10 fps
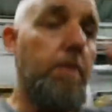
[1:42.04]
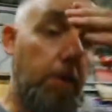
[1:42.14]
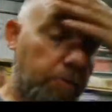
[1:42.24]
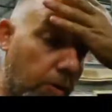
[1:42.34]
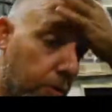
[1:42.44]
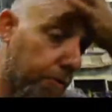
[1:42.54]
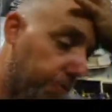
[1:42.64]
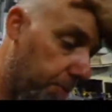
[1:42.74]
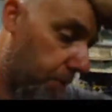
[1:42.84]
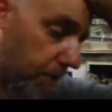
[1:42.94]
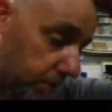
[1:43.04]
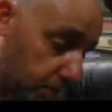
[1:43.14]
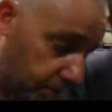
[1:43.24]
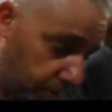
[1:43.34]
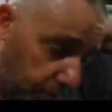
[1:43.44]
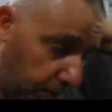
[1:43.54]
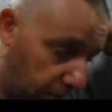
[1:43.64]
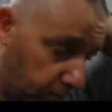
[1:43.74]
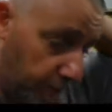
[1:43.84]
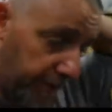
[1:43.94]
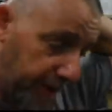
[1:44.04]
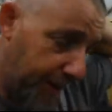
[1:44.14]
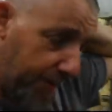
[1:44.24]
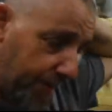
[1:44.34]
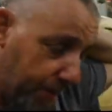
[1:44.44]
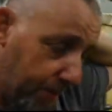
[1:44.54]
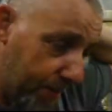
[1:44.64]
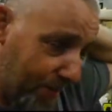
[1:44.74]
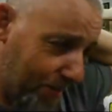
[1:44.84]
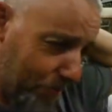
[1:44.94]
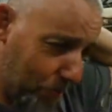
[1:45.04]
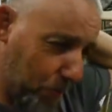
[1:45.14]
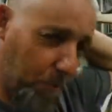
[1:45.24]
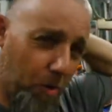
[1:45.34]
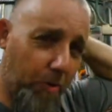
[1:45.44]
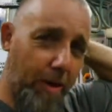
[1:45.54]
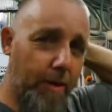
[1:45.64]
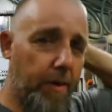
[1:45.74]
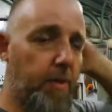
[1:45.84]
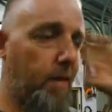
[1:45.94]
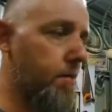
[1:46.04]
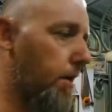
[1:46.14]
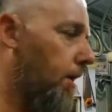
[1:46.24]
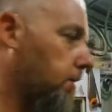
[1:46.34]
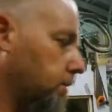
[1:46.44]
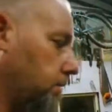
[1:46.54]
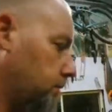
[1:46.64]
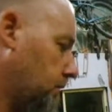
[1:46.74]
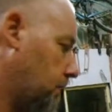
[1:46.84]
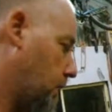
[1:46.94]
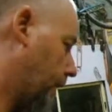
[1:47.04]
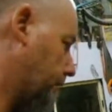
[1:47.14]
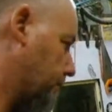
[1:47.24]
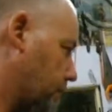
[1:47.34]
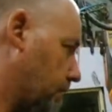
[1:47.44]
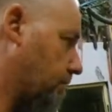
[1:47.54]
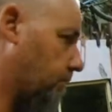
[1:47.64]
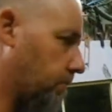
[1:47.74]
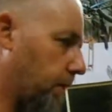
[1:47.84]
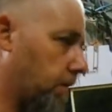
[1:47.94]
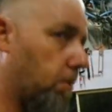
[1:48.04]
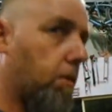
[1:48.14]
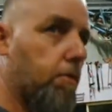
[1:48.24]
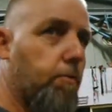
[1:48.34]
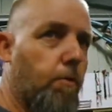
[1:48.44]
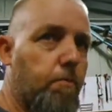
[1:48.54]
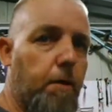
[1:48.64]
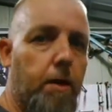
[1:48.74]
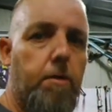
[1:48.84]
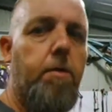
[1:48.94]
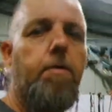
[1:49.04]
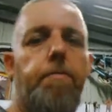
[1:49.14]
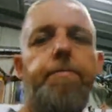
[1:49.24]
The trials and tribulations of it the last few days. It took a while to get that thing started after sitting for about 9 to 12 months.